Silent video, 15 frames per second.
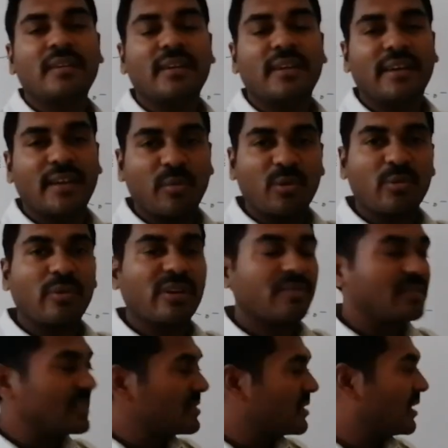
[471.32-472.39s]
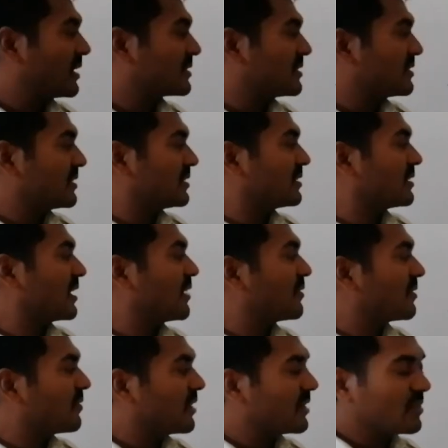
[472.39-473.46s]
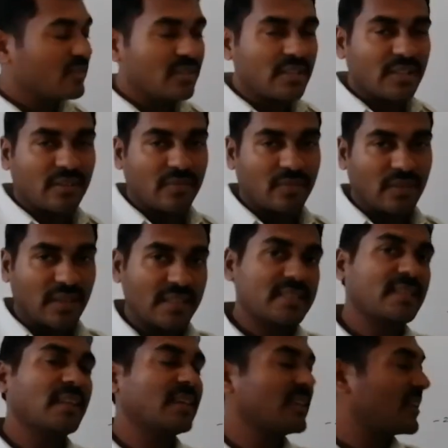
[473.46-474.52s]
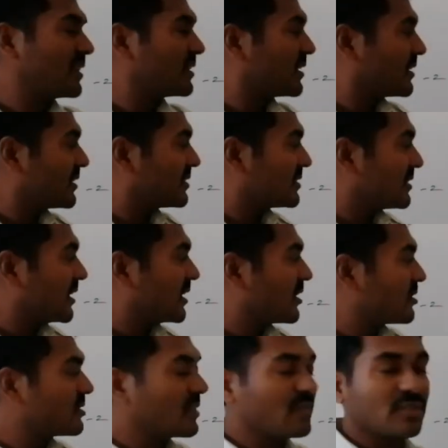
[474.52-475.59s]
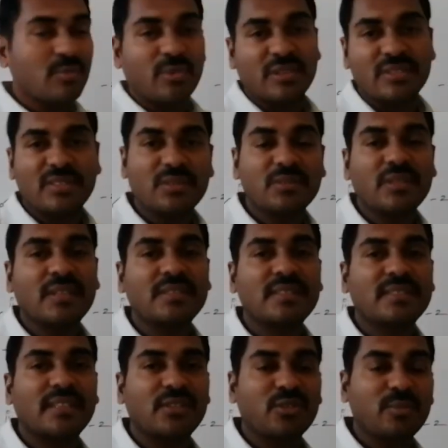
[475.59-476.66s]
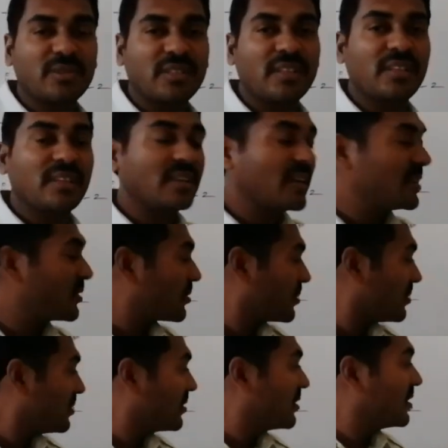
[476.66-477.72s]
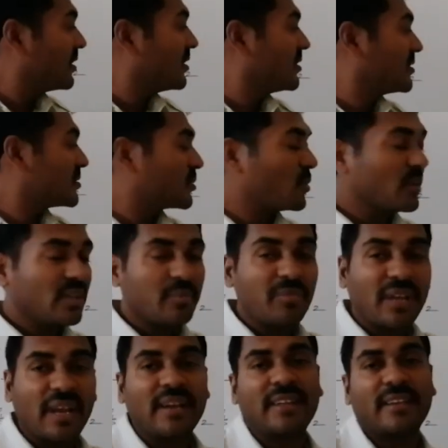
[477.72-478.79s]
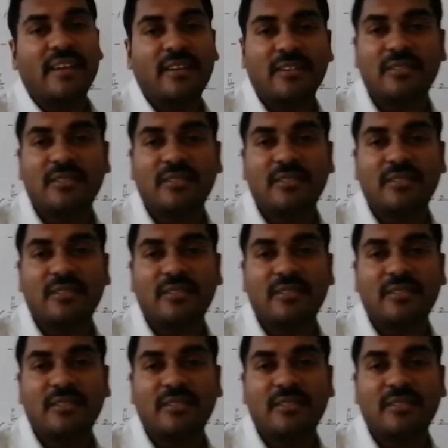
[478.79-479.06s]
a double bond with the oxygen having 1 unit of less electron, that is nitrogen with positive charge is said to be the nitrosonium cation.